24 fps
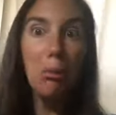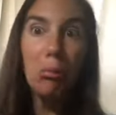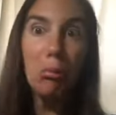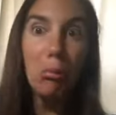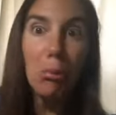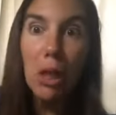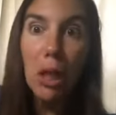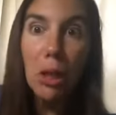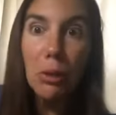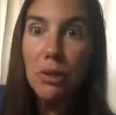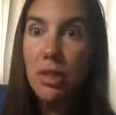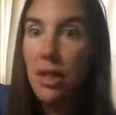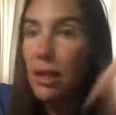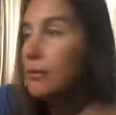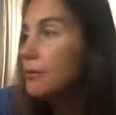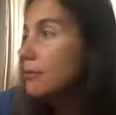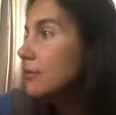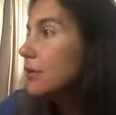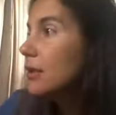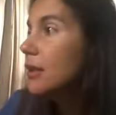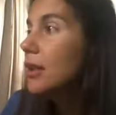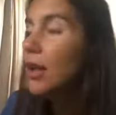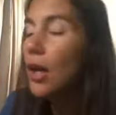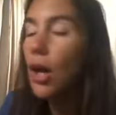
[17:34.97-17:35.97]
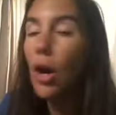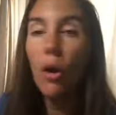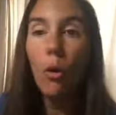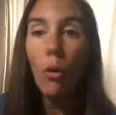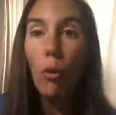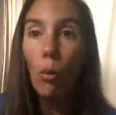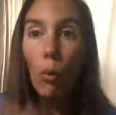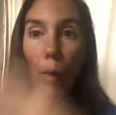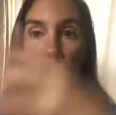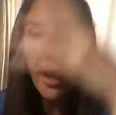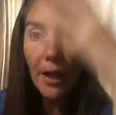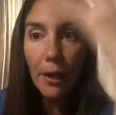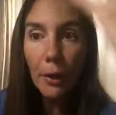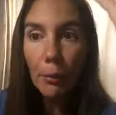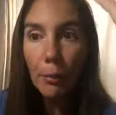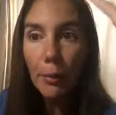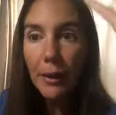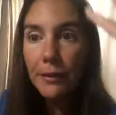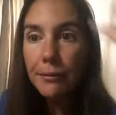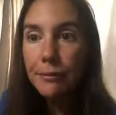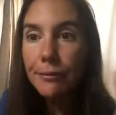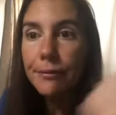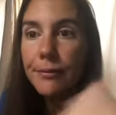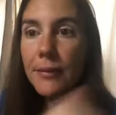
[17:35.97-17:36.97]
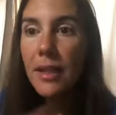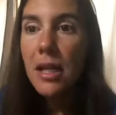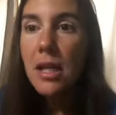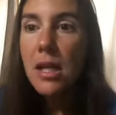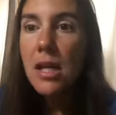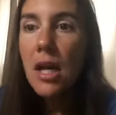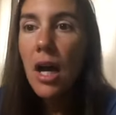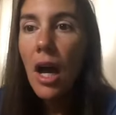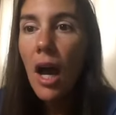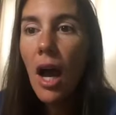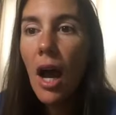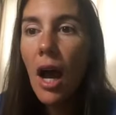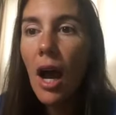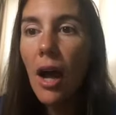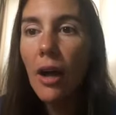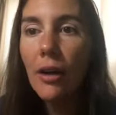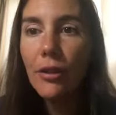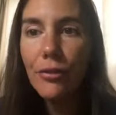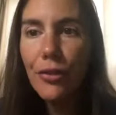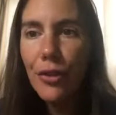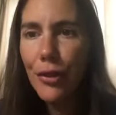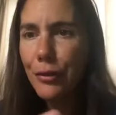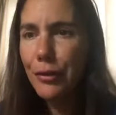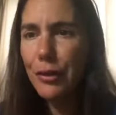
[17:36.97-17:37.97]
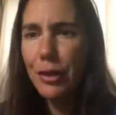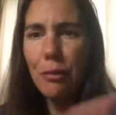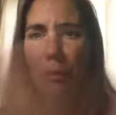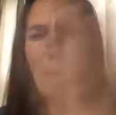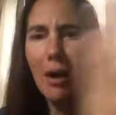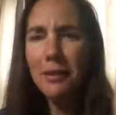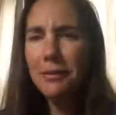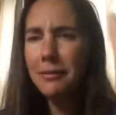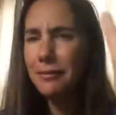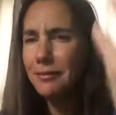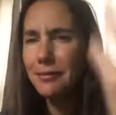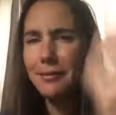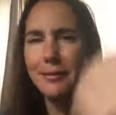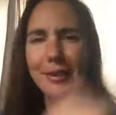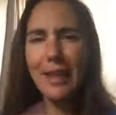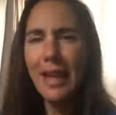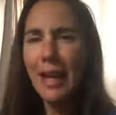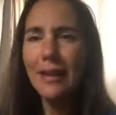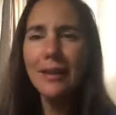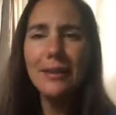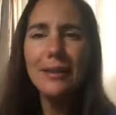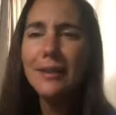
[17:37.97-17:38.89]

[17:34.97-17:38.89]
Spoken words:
blows it wide open. 31, yeah,